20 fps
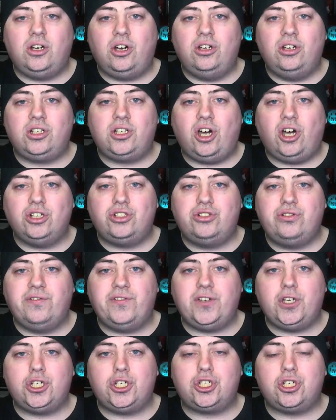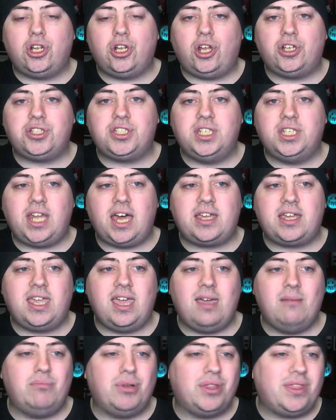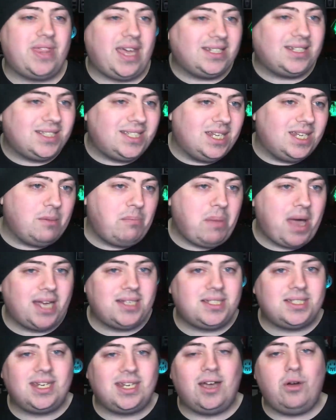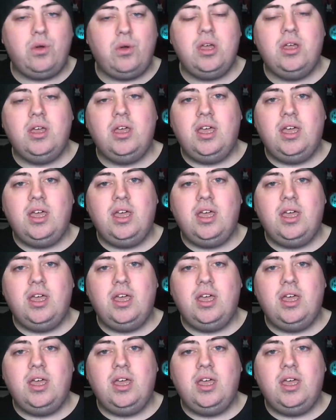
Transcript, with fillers: controversial loss in that game. But that's in the past now.